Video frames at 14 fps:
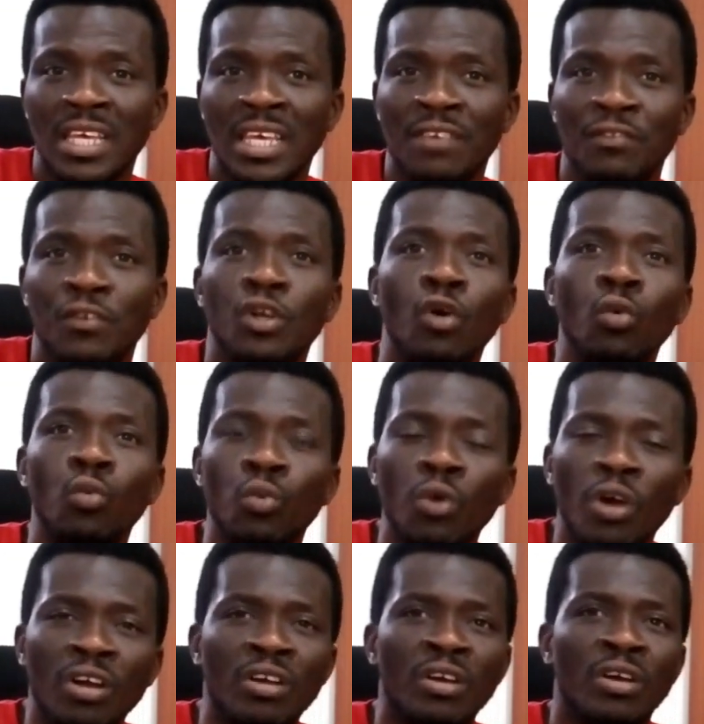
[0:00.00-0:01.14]
if you don't
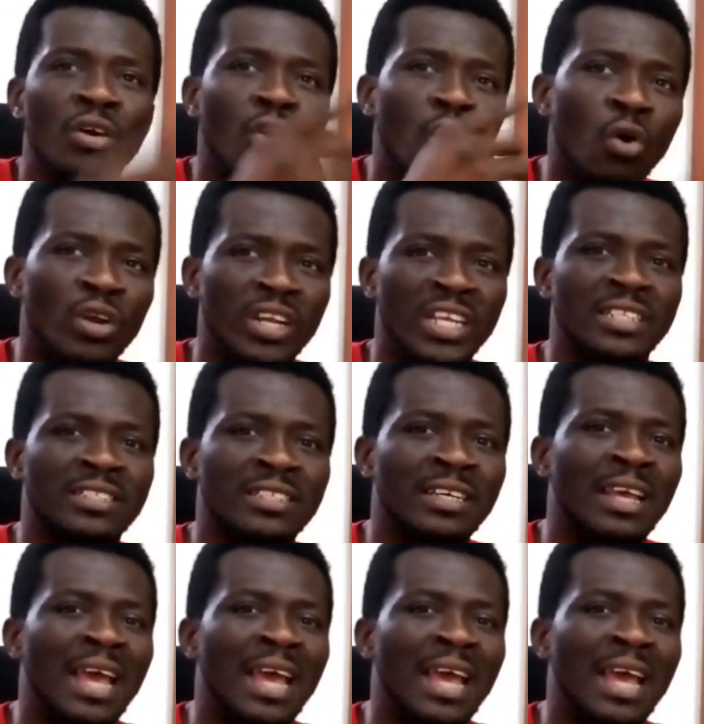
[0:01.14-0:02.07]
work on it.